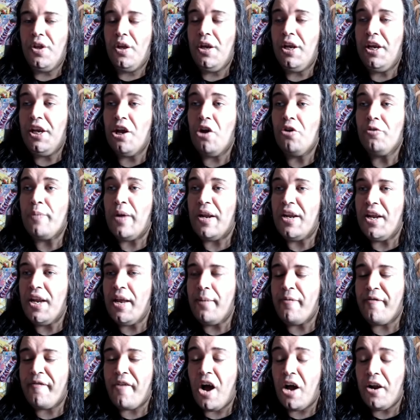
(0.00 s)
he goes by the
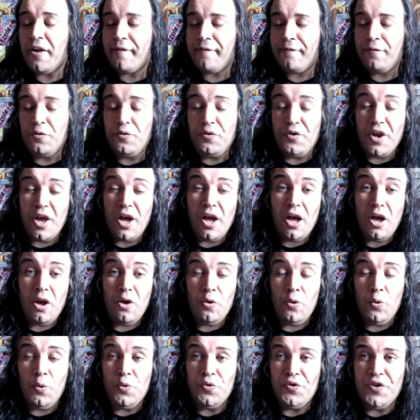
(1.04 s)
name of Hanafuda,
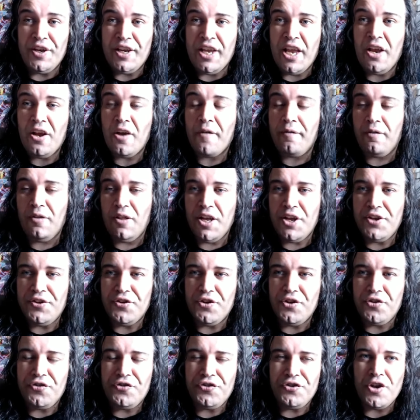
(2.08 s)
who's the king of
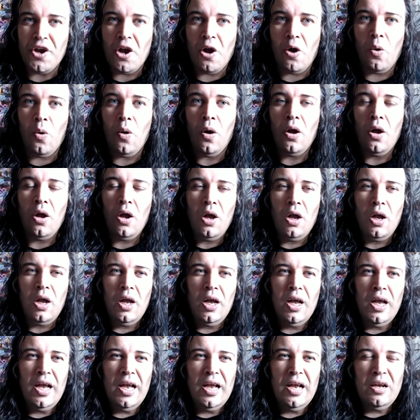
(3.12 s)
lizards. So,
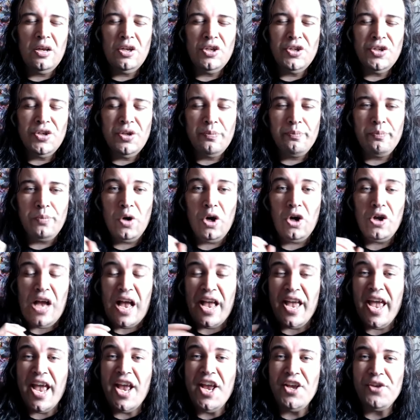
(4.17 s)
but
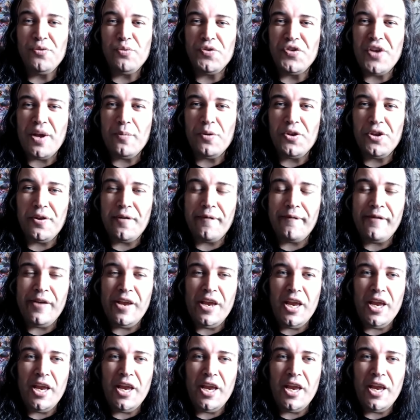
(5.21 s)
Ace was able to defeat